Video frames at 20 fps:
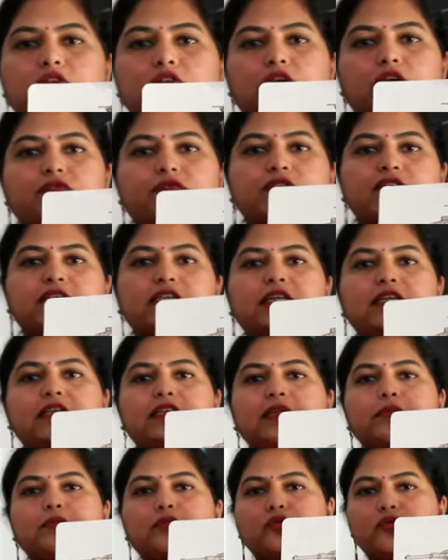You all have seen in
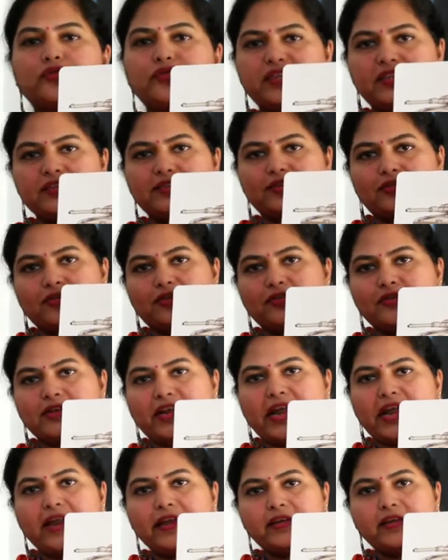the movies and all,
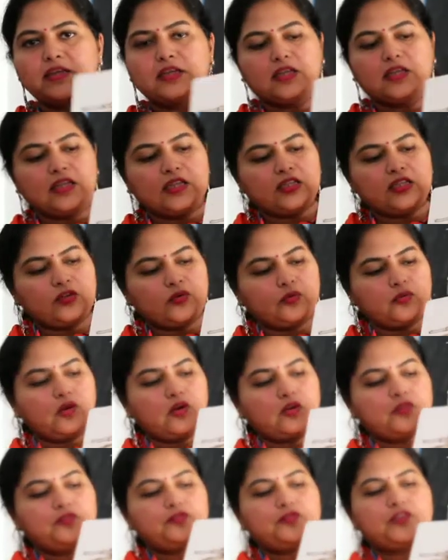right? In the
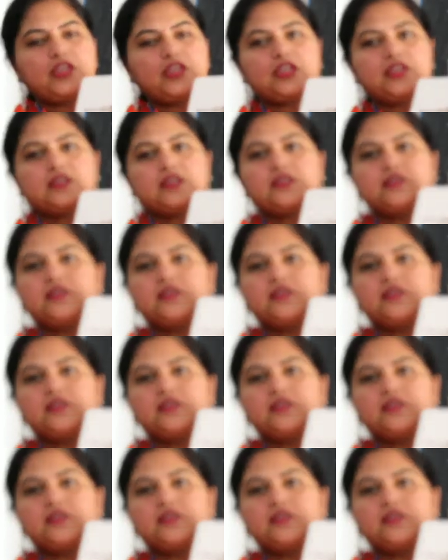war field.